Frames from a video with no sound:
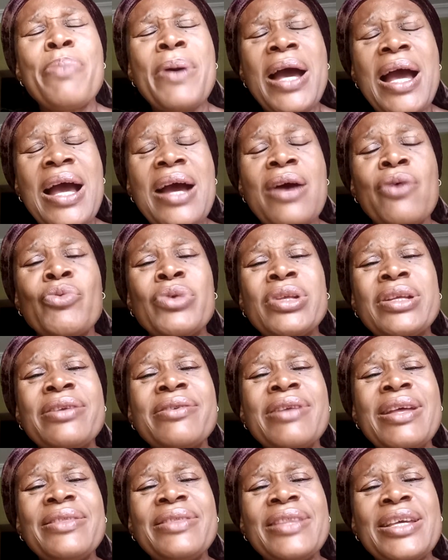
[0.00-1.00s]
par with
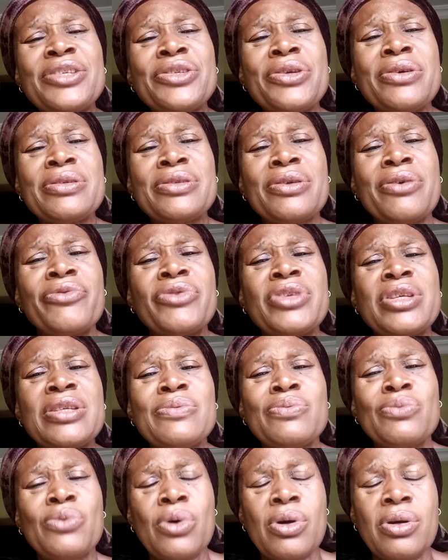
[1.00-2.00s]
great nations of
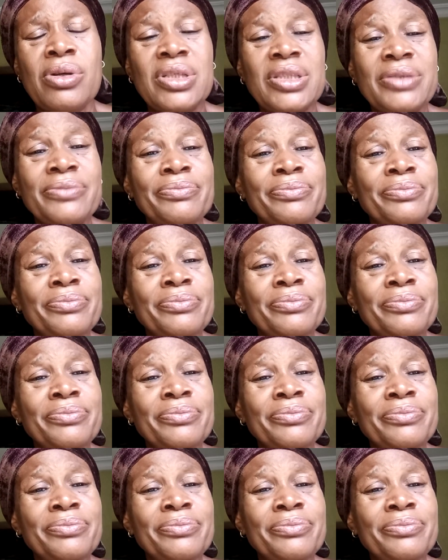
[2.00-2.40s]
this world.